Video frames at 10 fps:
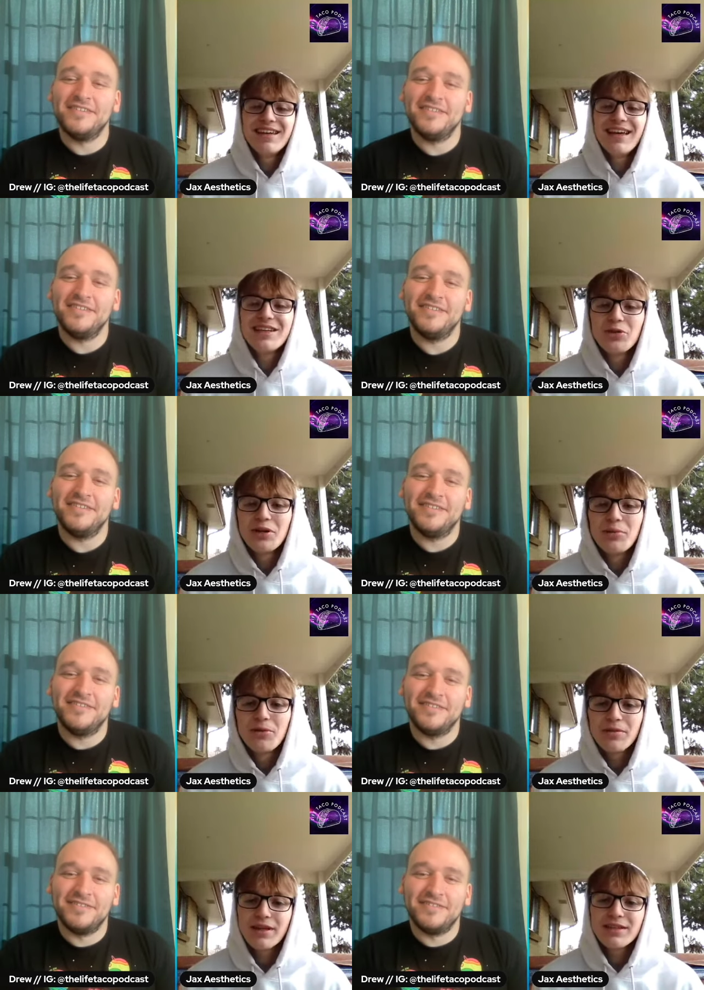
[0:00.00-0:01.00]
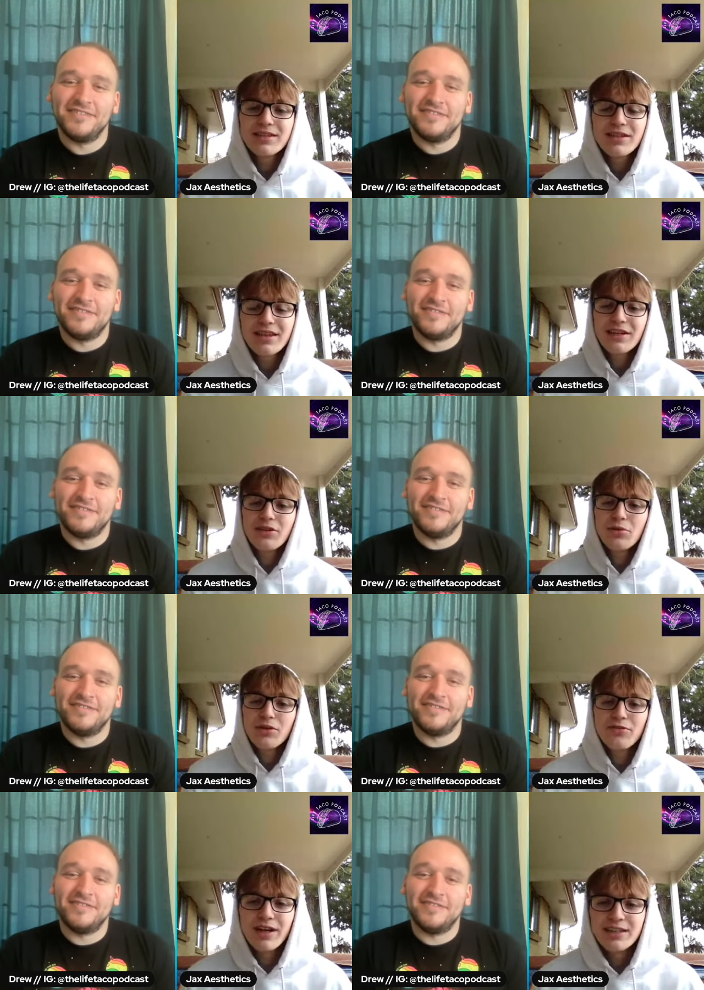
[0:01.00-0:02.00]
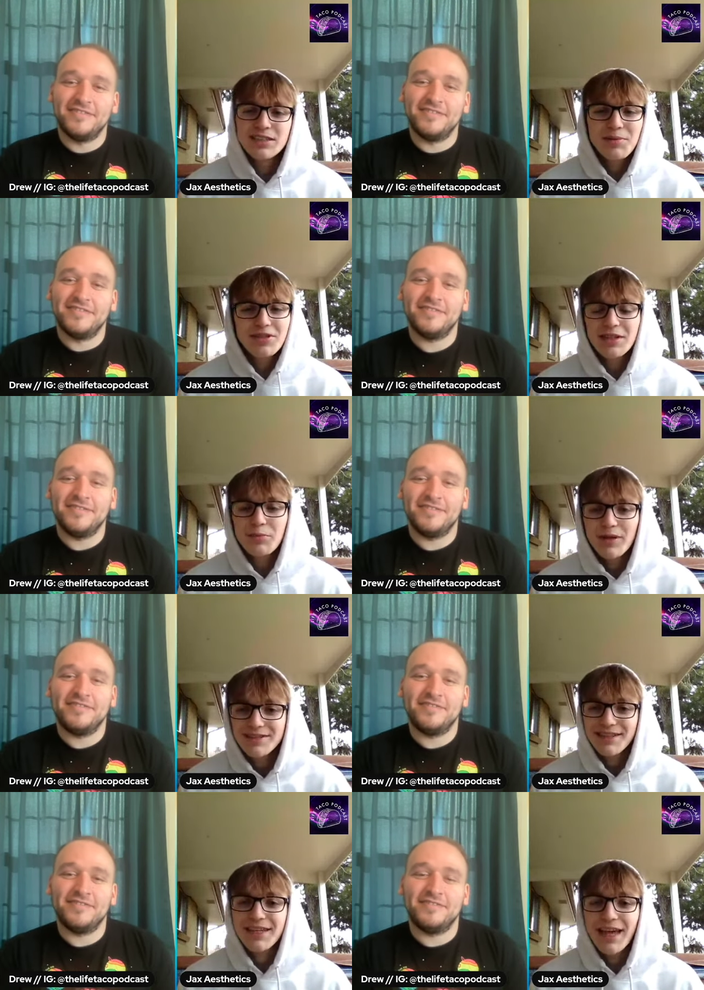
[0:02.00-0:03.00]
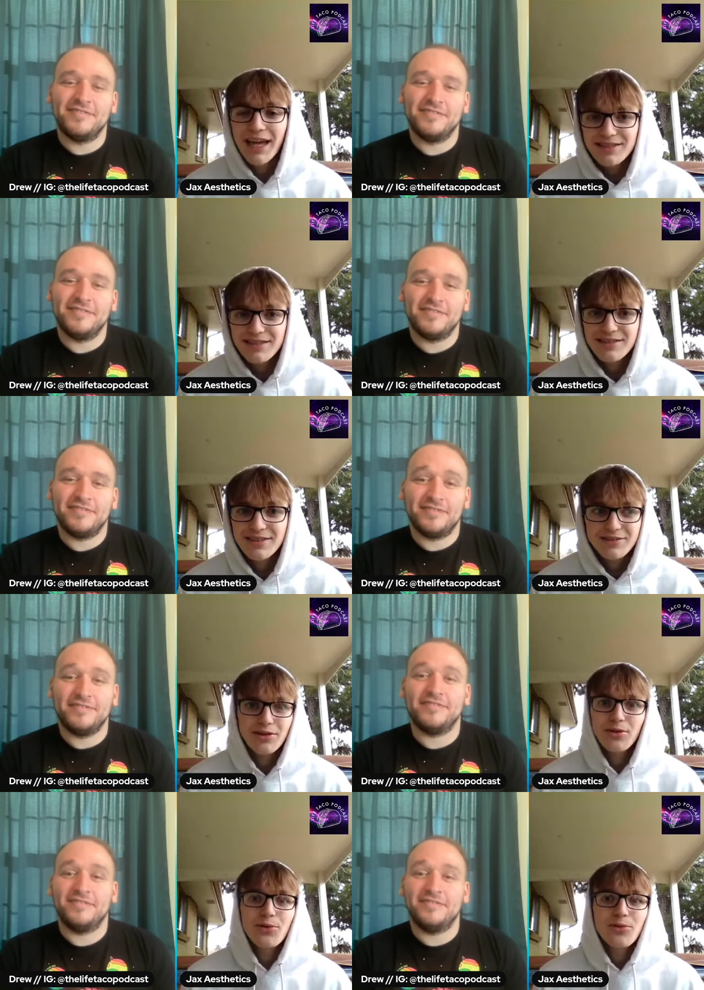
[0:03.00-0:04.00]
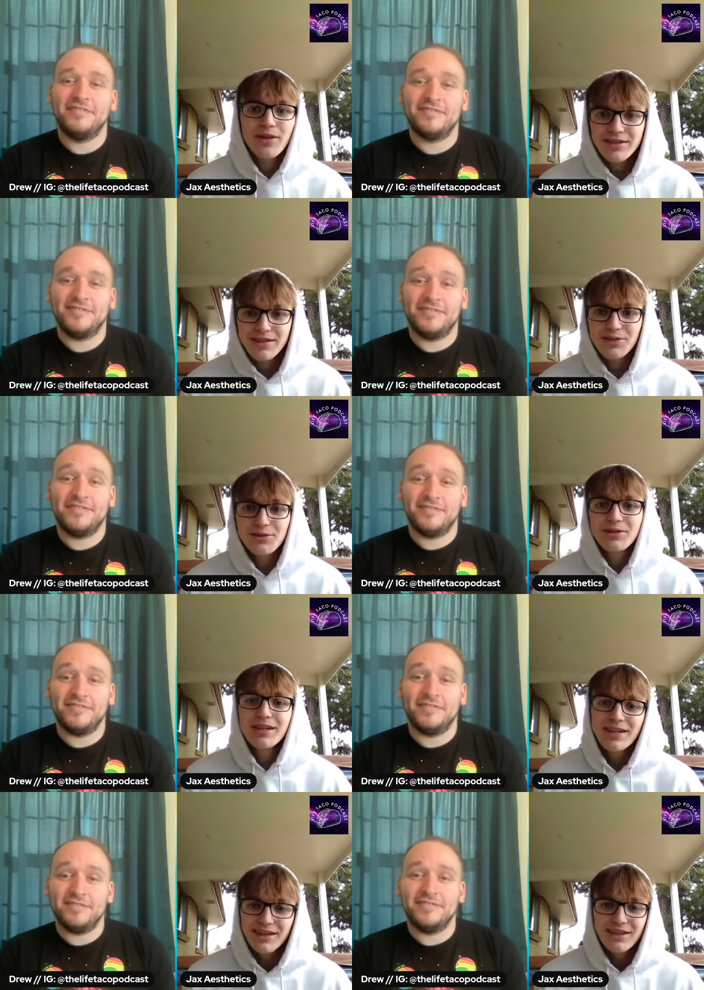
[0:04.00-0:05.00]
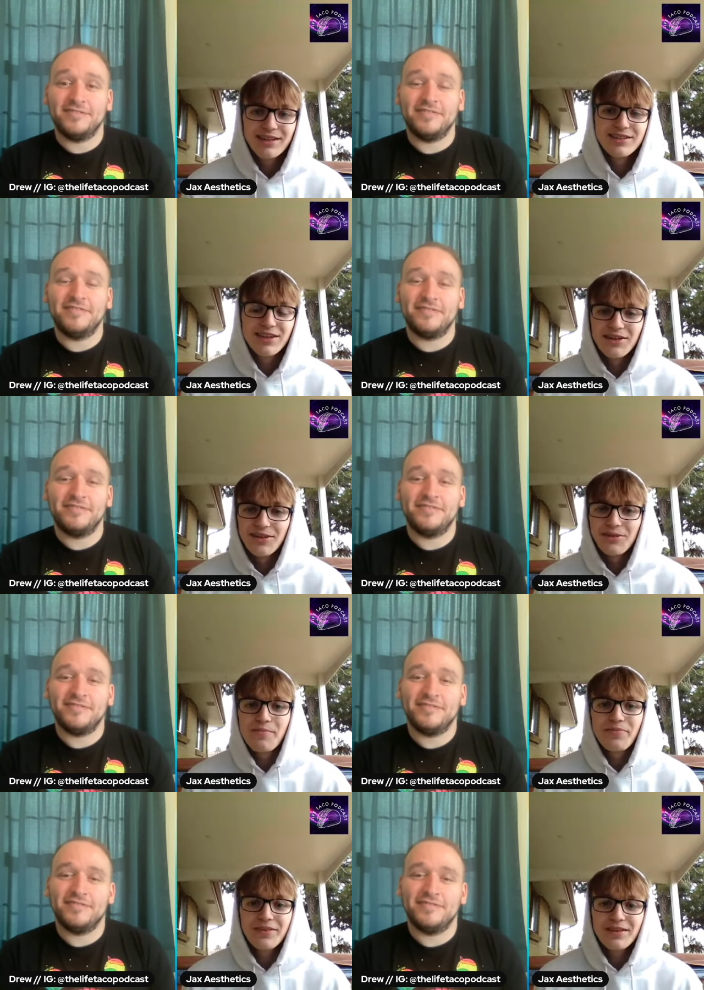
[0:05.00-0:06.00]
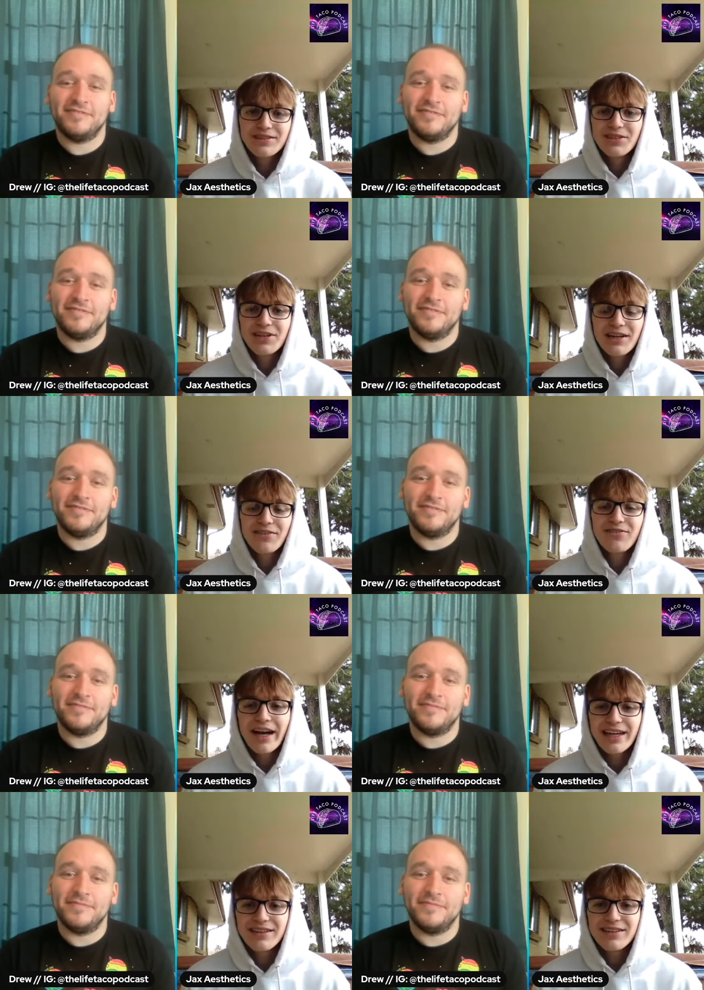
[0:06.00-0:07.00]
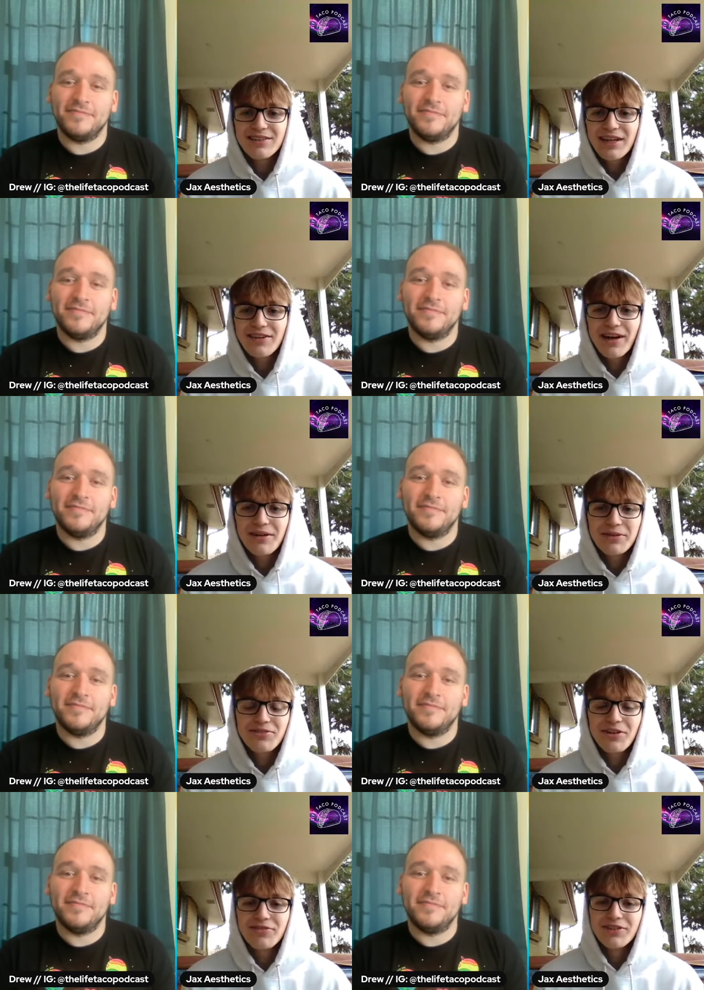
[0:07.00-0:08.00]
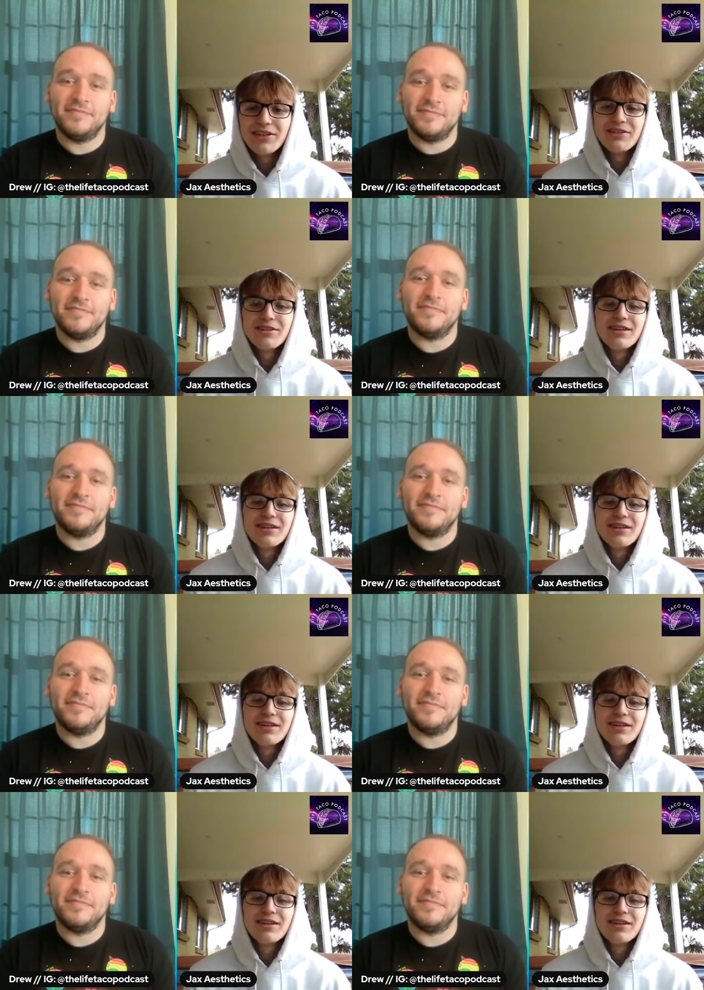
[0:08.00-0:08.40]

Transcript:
Speaker 1: enjoyable. With it's a good thing to do with your friends, especially in a place like Kansas. There's not a whole lot to do, so so you gotta find you gotta find what's fun for you.